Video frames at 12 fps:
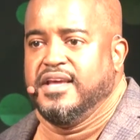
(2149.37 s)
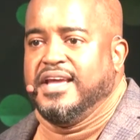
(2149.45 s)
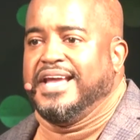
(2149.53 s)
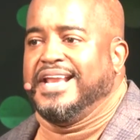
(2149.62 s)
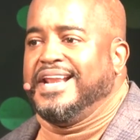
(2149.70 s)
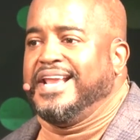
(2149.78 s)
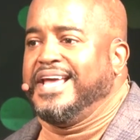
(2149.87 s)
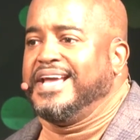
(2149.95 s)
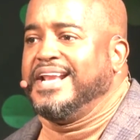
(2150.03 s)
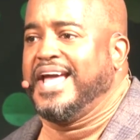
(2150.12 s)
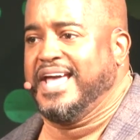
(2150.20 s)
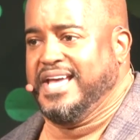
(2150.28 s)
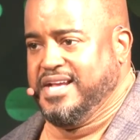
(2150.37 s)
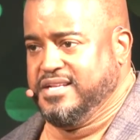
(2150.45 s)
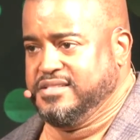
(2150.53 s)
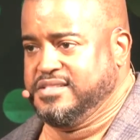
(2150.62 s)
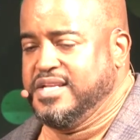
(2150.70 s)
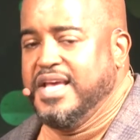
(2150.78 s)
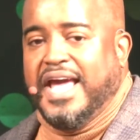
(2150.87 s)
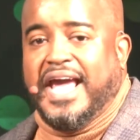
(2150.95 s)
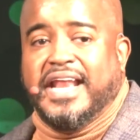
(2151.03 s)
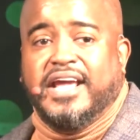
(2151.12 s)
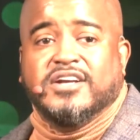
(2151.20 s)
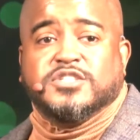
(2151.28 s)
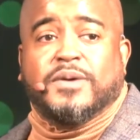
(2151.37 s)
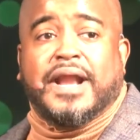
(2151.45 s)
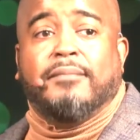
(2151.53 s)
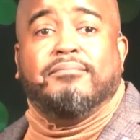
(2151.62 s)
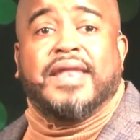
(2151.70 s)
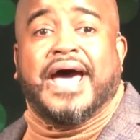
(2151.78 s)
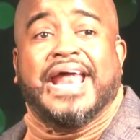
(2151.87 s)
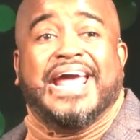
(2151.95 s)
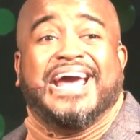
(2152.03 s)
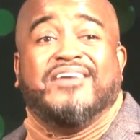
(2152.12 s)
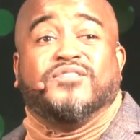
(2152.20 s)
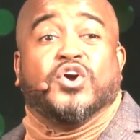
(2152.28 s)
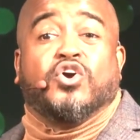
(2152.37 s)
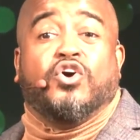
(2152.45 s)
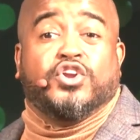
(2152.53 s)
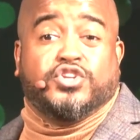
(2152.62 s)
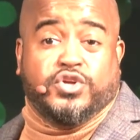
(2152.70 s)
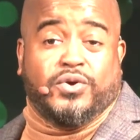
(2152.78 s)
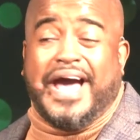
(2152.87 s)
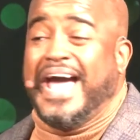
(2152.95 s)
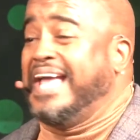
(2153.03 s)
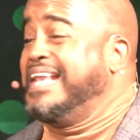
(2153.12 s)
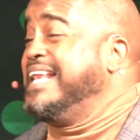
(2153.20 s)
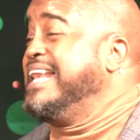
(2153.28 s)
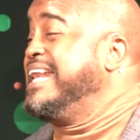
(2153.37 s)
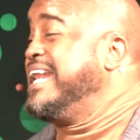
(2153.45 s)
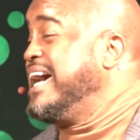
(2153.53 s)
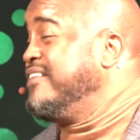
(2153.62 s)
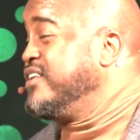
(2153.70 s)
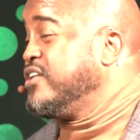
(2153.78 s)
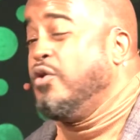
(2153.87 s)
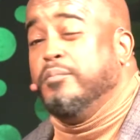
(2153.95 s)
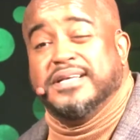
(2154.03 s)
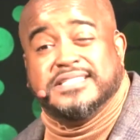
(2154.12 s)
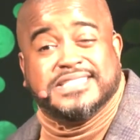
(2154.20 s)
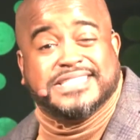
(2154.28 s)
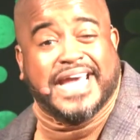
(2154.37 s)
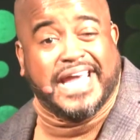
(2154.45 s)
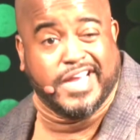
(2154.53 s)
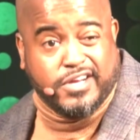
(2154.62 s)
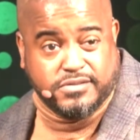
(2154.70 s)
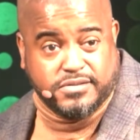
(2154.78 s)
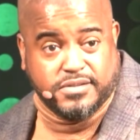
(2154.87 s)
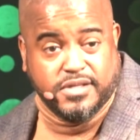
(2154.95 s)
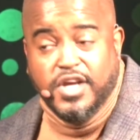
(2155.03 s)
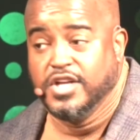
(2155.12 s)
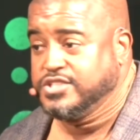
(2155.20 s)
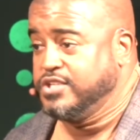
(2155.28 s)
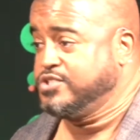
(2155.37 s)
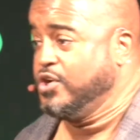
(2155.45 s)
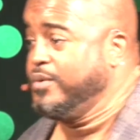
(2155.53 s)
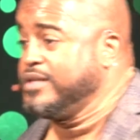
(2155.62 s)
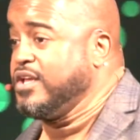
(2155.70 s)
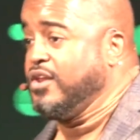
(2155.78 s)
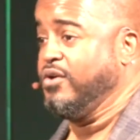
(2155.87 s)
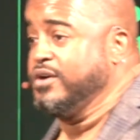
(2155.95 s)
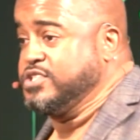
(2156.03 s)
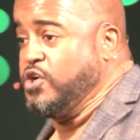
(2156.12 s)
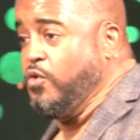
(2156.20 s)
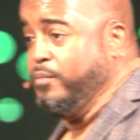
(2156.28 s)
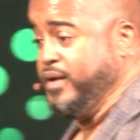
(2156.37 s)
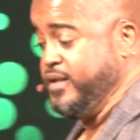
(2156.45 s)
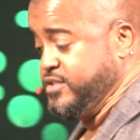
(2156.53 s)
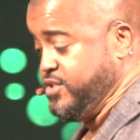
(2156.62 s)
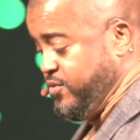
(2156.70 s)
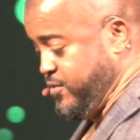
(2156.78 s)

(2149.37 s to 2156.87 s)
in laying hands. And here's what I'm not ever gonna do. I ain't never gonna be scared to do what the Lord told me to do.